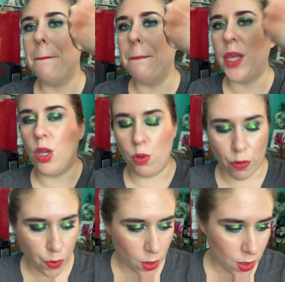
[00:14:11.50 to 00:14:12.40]

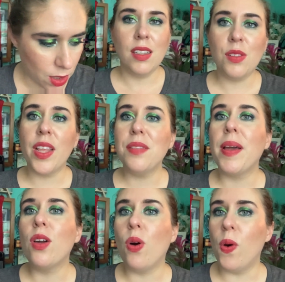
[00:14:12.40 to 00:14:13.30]
beautiful. So that's my
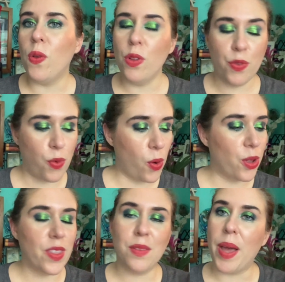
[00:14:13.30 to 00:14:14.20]
goal for
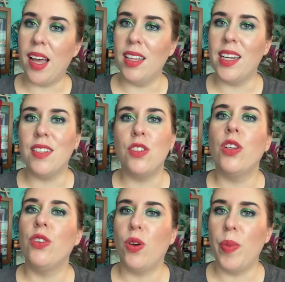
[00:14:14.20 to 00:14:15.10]
this palette, is
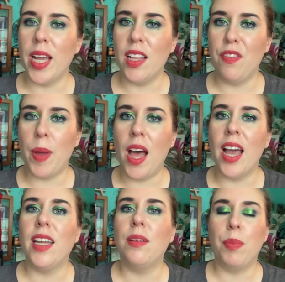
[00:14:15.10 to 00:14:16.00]
no pan left
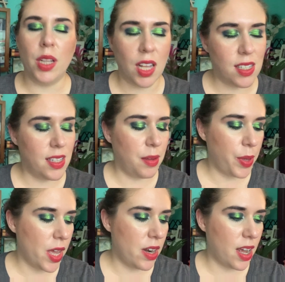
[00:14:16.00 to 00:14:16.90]
behind plus hit
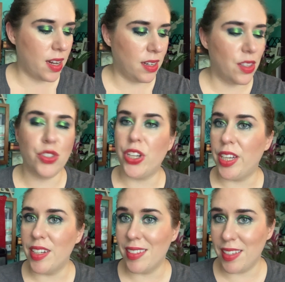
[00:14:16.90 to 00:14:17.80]
pan on the
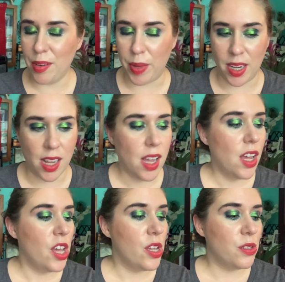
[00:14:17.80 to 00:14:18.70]
shade Cinnamon.
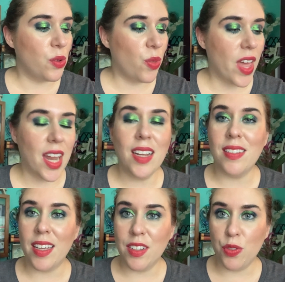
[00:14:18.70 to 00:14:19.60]
So that is
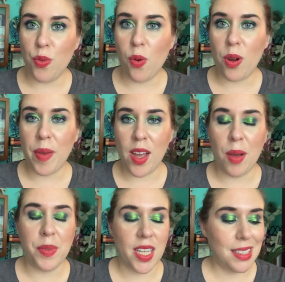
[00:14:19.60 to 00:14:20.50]
it for my
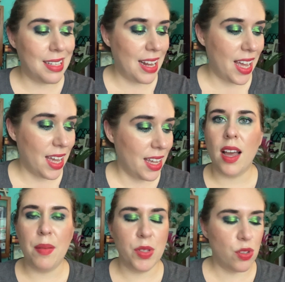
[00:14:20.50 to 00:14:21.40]
update today.
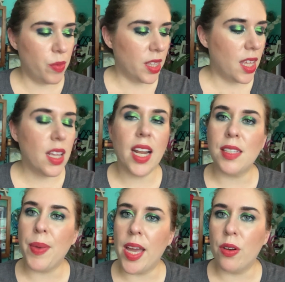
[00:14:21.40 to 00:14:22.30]
I'm assuming that the
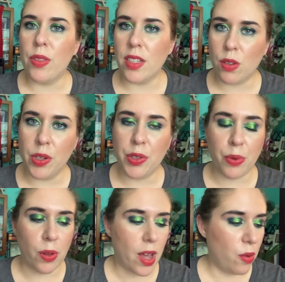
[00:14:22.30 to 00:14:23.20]
next panner that's going to
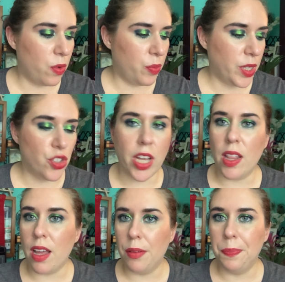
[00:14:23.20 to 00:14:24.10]
roll out will be
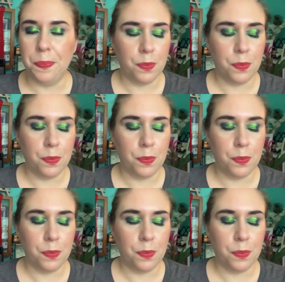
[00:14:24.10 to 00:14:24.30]
Jaylon,